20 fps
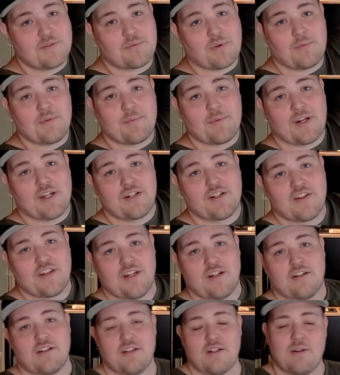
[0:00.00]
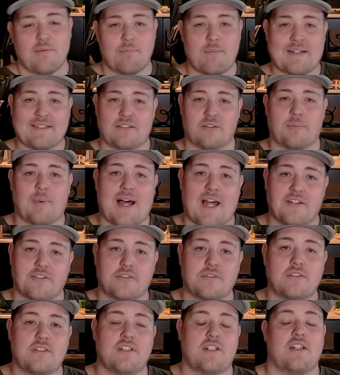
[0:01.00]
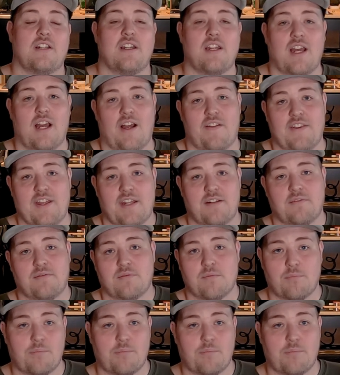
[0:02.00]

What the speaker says: probably by another metal panel, and then